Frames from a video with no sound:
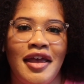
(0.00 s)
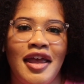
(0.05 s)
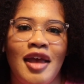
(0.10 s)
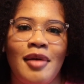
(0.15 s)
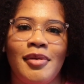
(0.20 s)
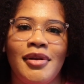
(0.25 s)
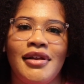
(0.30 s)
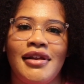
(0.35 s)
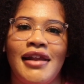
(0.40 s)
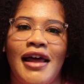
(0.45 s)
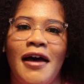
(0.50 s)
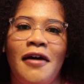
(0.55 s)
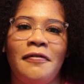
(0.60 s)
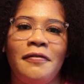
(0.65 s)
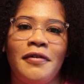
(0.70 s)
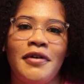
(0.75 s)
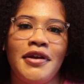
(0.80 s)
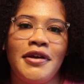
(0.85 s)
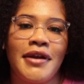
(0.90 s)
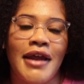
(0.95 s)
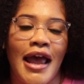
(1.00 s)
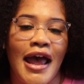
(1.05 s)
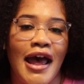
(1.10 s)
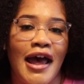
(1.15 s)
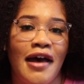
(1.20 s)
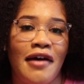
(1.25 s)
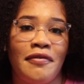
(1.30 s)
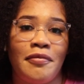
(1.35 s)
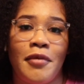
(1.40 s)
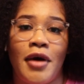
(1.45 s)
It will allow for you to
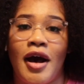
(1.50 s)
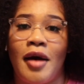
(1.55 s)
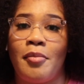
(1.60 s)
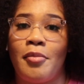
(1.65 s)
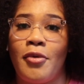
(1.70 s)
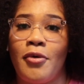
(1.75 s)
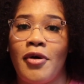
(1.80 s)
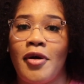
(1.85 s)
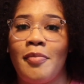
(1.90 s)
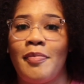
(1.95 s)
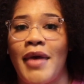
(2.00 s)
have a more